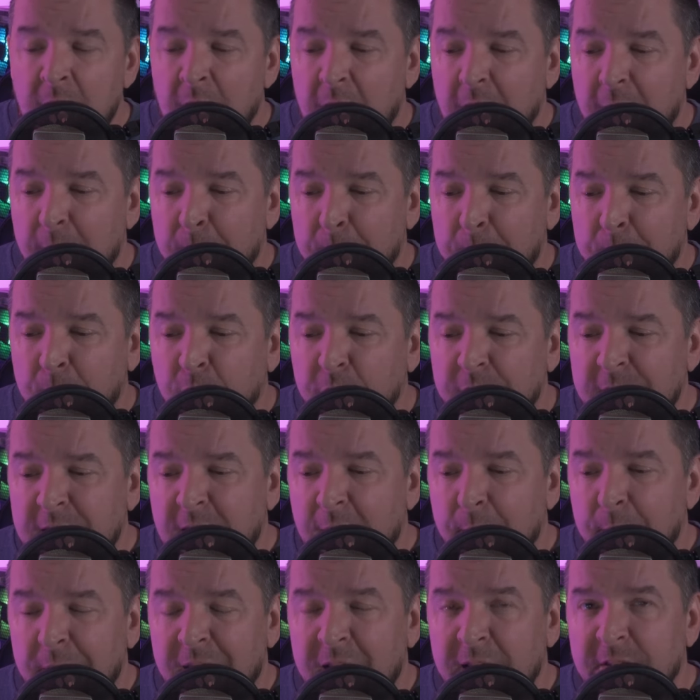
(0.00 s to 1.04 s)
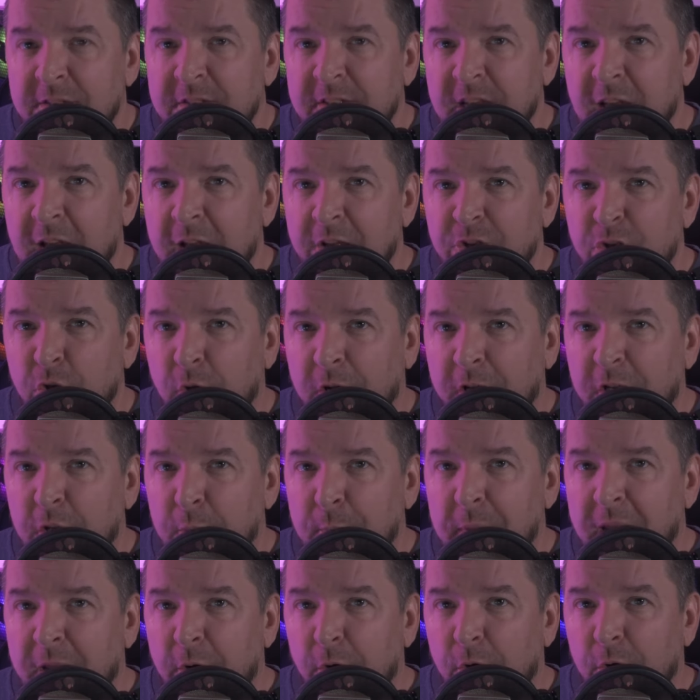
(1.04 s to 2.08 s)
and putting them inside your
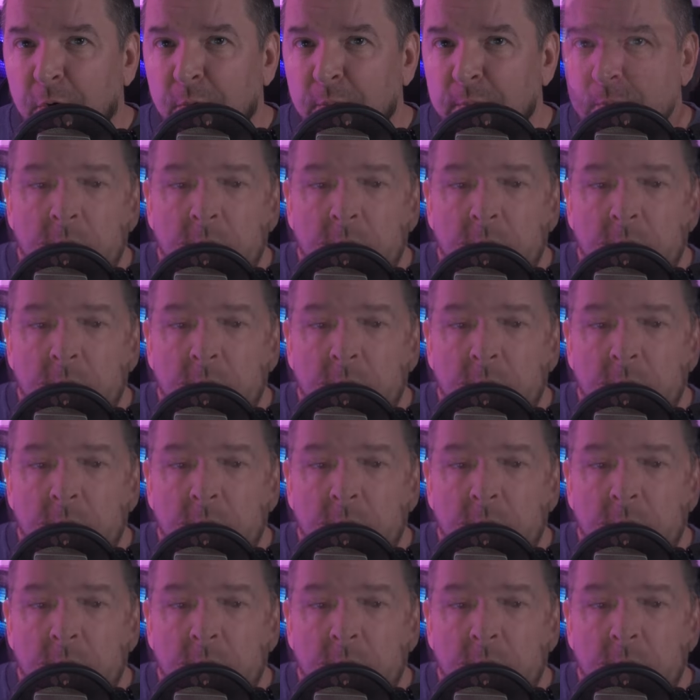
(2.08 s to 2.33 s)
incubator.